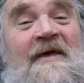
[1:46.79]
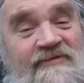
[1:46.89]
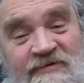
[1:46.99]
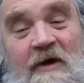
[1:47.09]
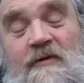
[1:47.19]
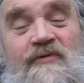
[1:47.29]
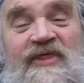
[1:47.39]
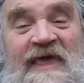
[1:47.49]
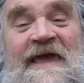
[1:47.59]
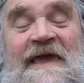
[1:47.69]
So
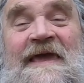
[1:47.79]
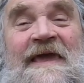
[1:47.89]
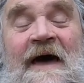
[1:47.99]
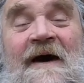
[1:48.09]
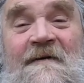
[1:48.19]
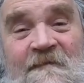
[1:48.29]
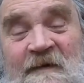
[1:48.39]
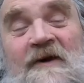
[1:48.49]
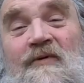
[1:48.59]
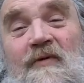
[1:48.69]
the
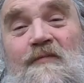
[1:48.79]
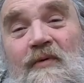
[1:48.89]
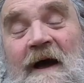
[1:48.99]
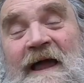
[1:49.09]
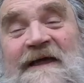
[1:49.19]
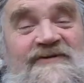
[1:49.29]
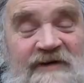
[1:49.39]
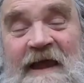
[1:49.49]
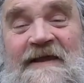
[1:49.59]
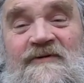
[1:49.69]
Vicar of Bray
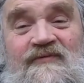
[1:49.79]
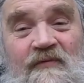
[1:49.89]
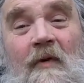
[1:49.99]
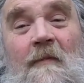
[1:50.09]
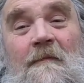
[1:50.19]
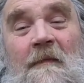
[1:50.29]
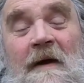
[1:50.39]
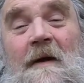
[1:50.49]
changed from